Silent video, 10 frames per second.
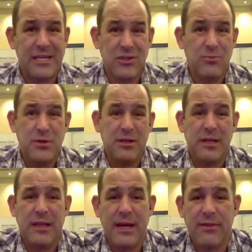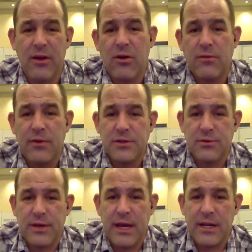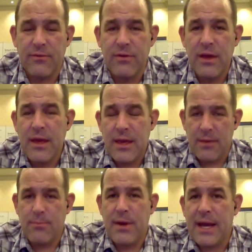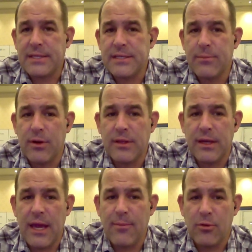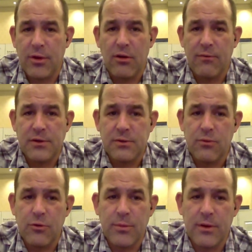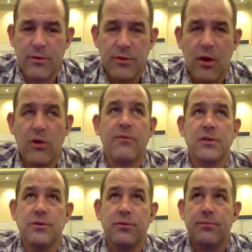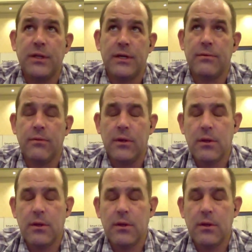I don't particularly like the artificial kind of impacts they bring the game, or the artificial rooming, or the artificial, you know,